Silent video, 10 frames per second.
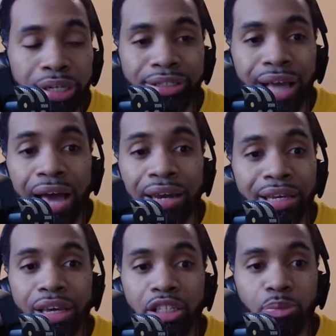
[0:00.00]

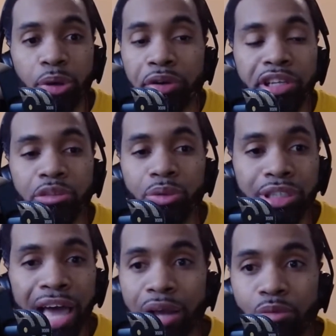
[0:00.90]
signing experience was
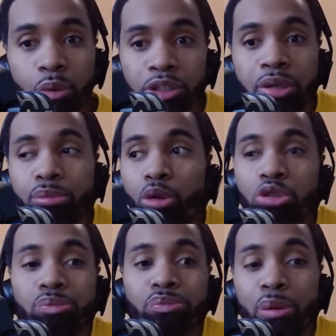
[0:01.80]
like. What was the
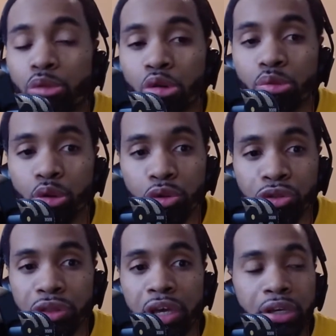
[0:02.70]
most memorable
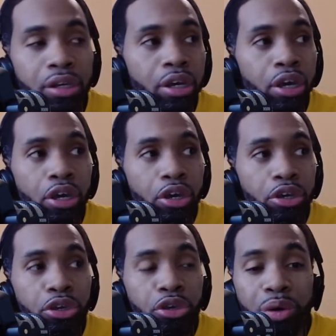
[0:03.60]
thing
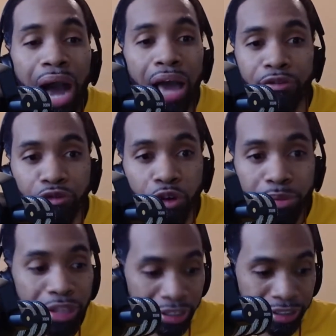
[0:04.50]
you got
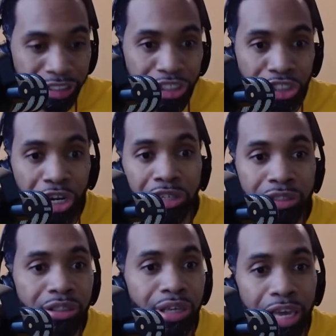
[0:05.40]
from this
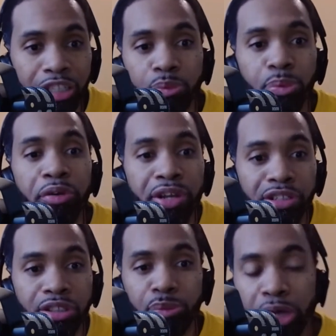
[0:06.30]
just
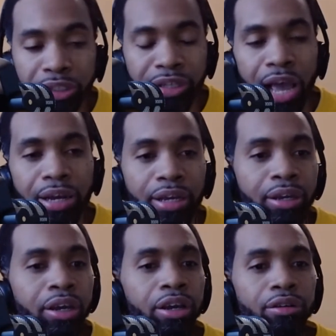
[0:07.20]
experienced book signing,
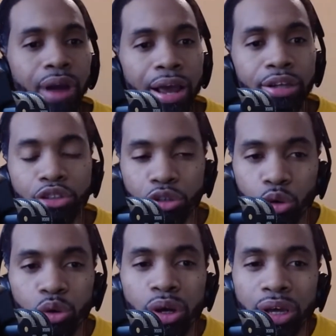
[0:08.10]
right? So